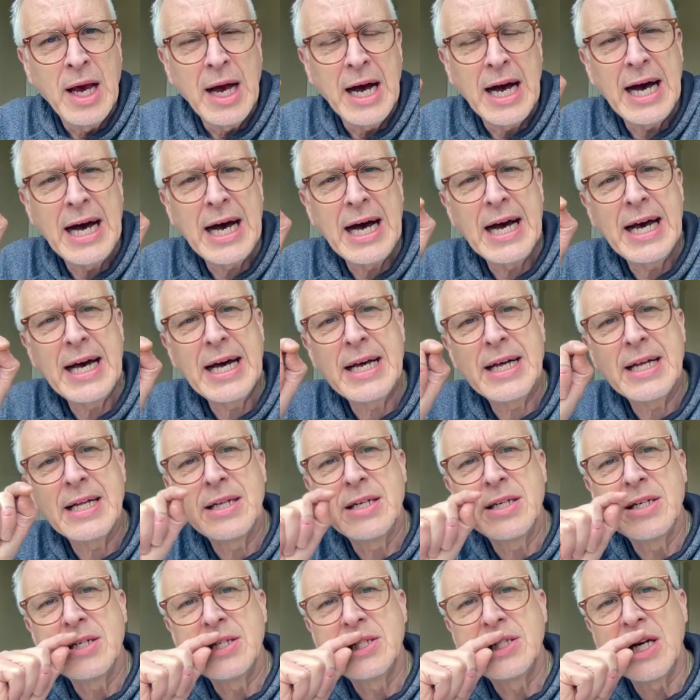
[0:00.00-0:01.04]

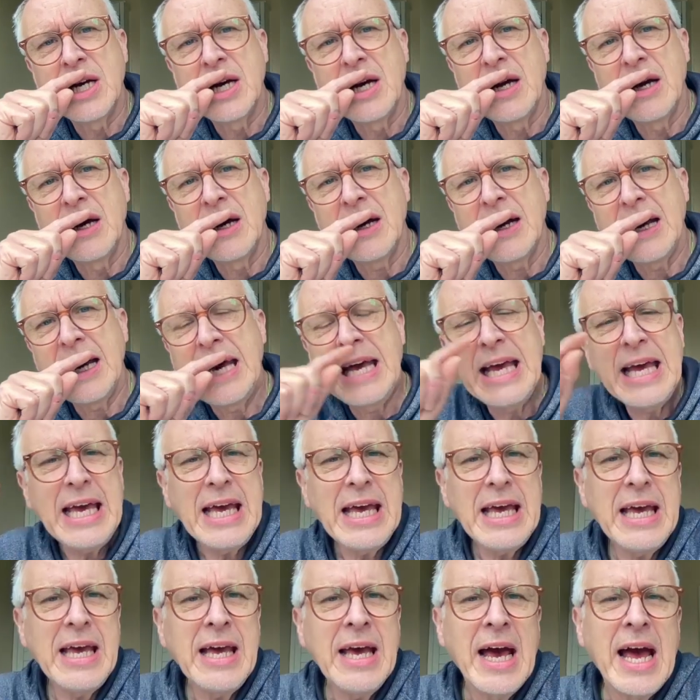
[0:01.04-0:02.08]
And
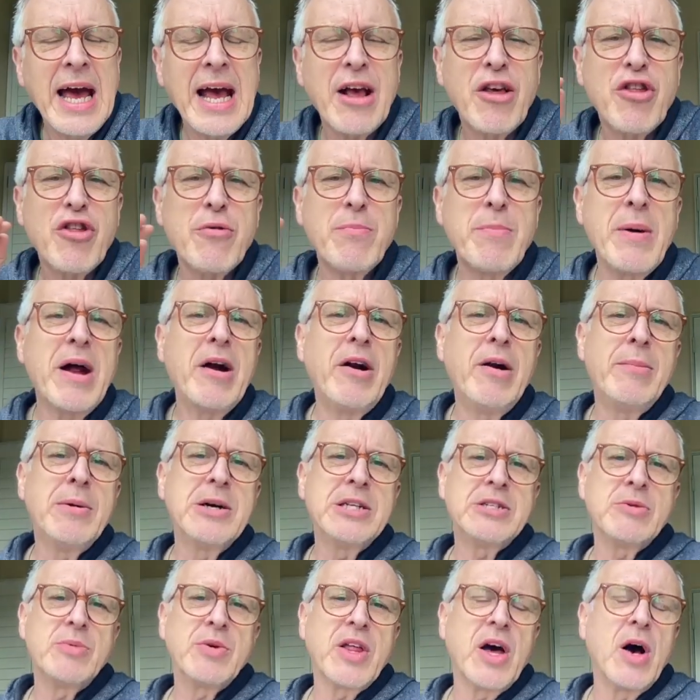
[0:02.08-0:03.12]
he
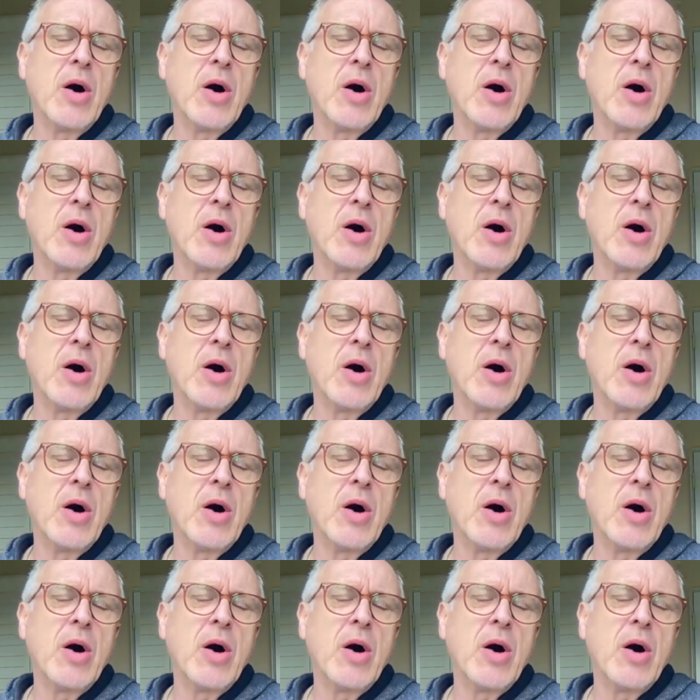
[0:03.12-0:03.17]
experimented with the